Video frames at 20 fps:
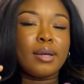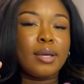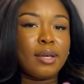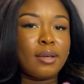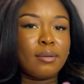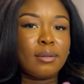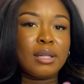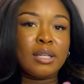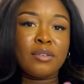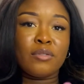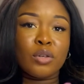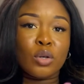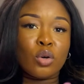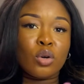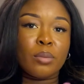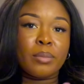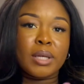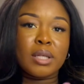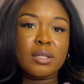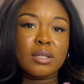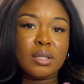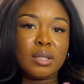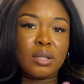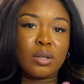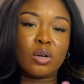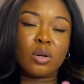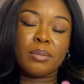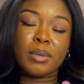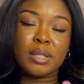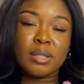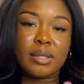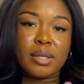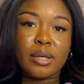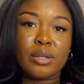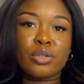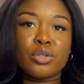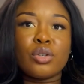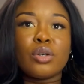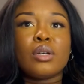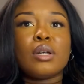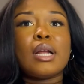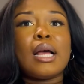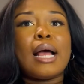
leave your comments in the comment section